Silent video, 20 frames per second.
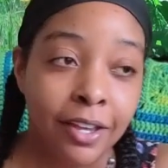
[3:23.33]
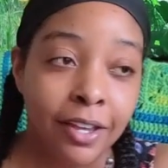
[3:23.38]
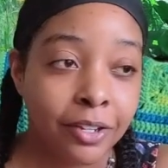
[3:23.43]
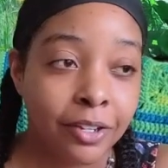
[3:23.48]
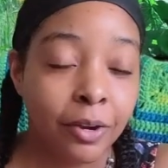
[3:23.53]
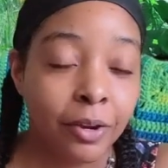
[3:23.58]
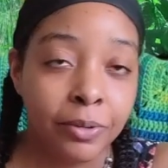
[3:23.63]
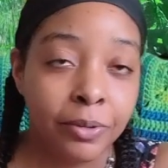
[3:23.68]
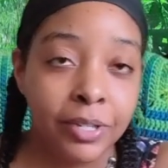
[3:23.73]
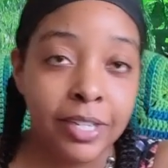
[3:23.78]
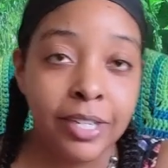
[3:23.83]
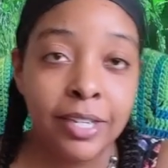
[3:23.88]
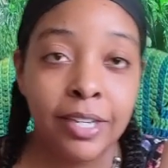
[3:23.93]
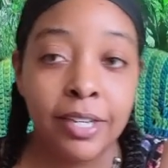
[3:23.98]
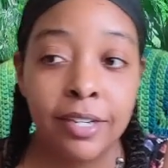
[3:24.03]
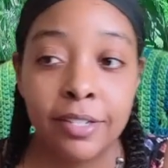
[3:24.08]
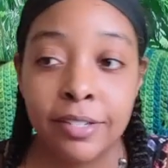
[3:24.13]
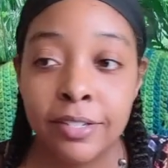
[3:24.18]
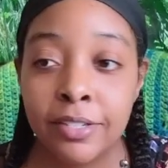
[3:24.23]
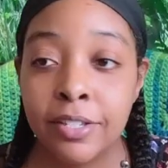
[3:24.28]
Cody
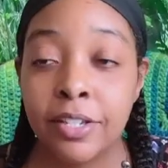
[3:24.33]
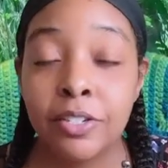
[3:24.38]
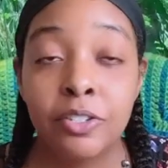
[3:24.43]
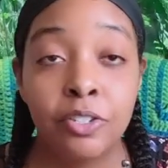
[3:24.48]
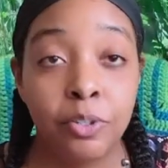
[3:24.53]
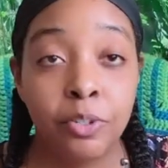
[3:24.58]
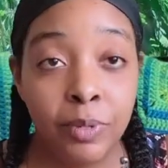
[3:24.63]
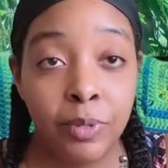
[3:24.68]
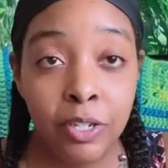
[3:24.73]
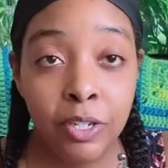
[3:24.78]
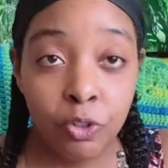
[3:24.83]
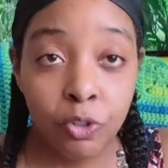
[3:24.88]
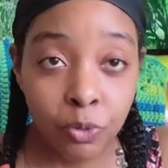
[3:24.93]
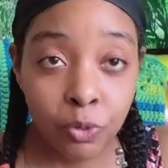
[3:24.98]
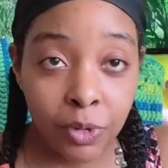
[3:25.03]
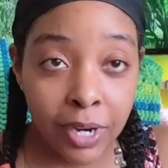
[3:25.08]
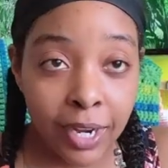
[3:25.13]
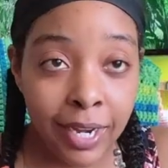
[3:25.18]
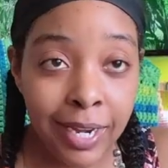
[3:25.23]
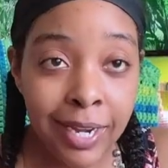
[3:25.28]
is doing
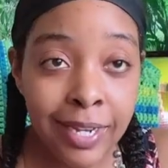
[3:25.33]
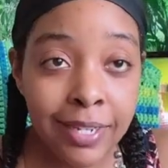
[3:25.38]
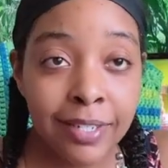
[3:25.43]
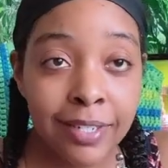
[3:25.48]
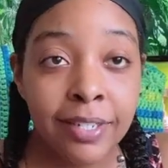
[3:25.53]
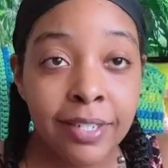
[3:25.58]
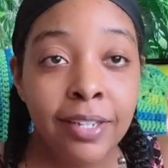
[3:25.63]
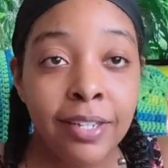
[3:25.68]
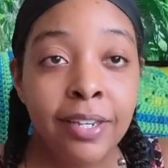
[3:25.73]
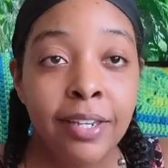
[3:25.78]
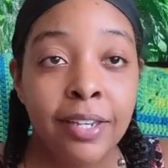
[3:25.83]
great.